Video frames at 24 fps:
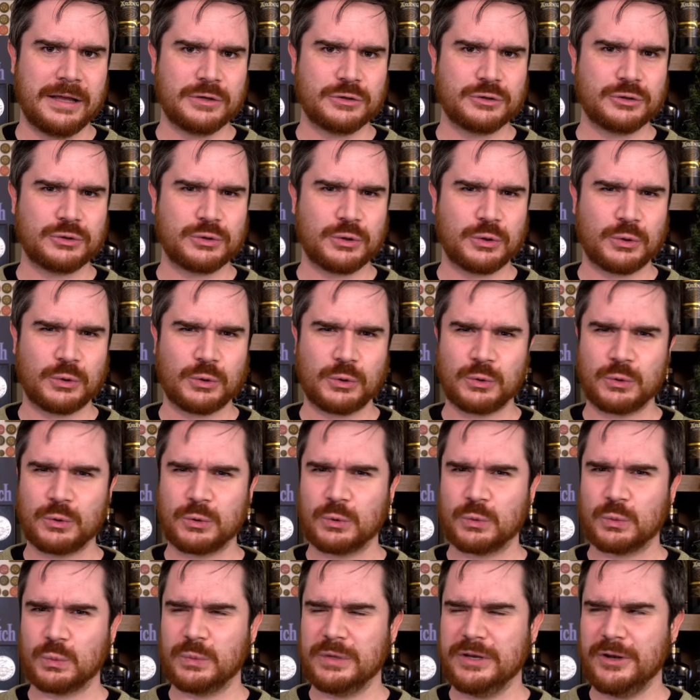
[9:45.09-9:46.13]

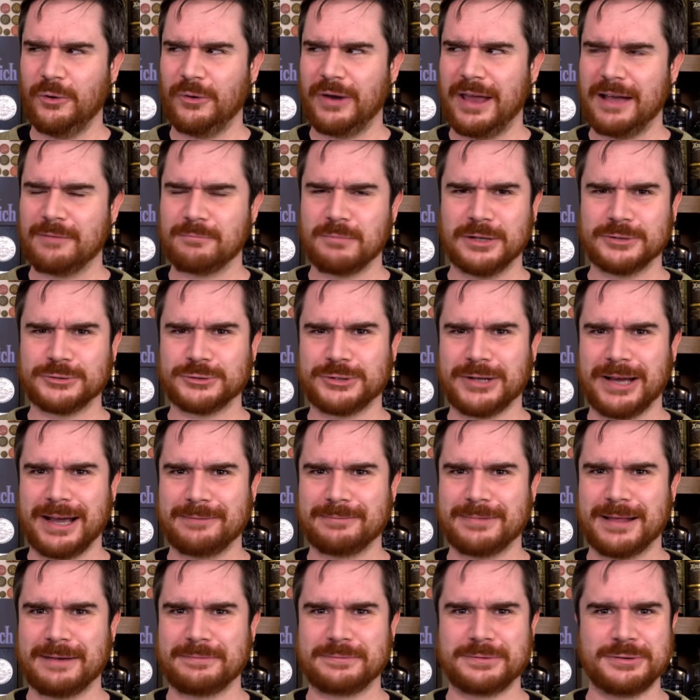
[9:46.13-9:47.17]
So, we don't have much
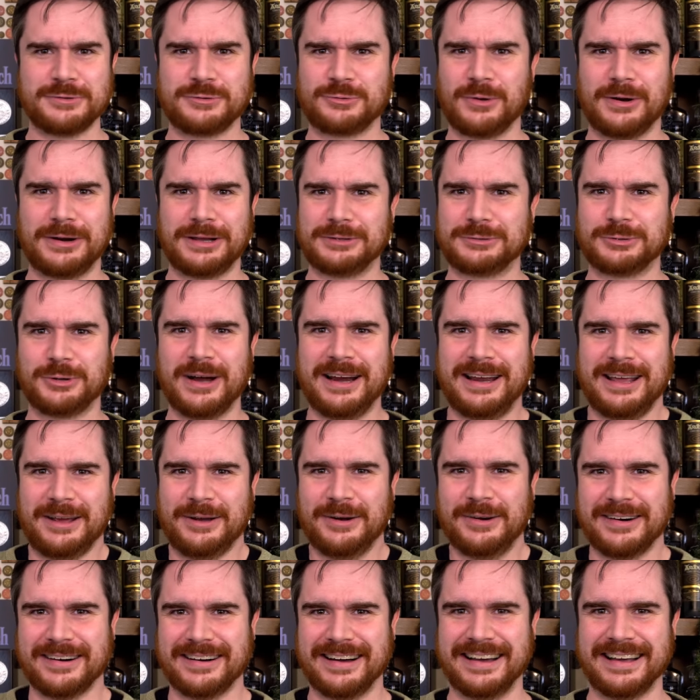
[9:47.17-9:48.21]
time left in
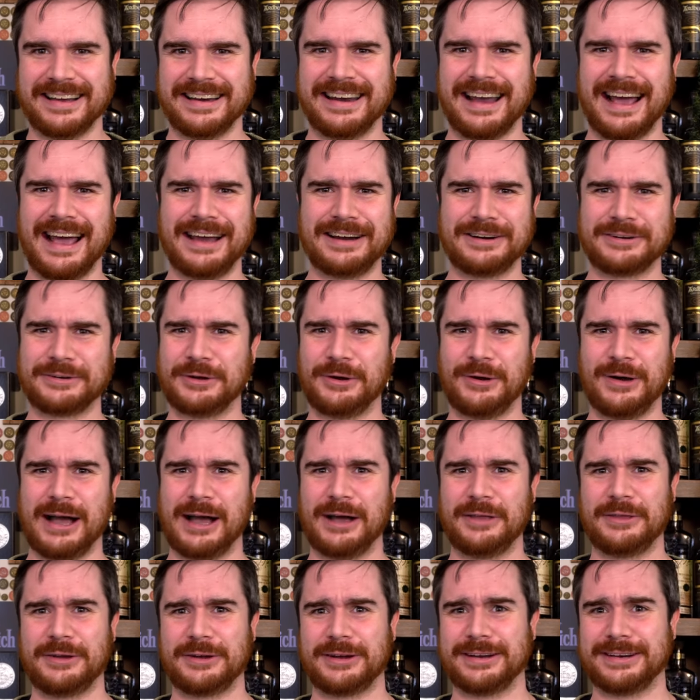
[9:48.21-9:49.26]
2021. I don't know
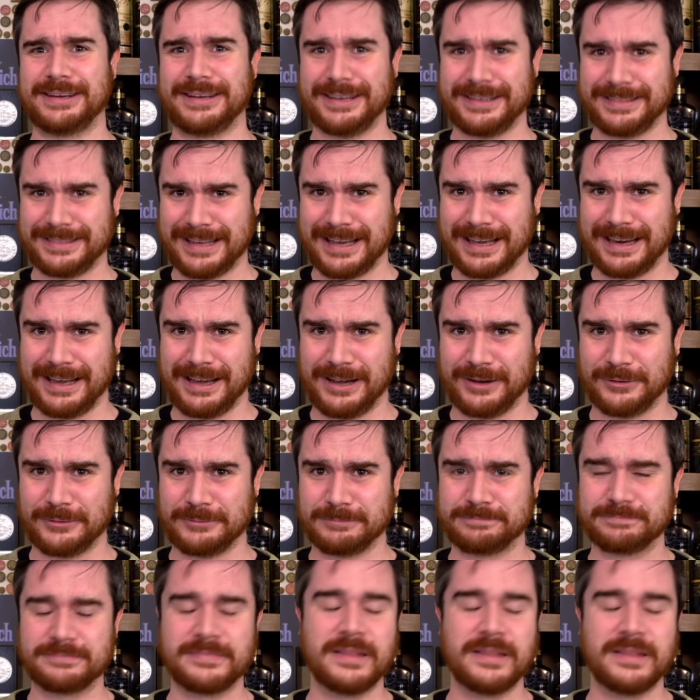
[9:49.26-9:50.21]
how they're going to get that out.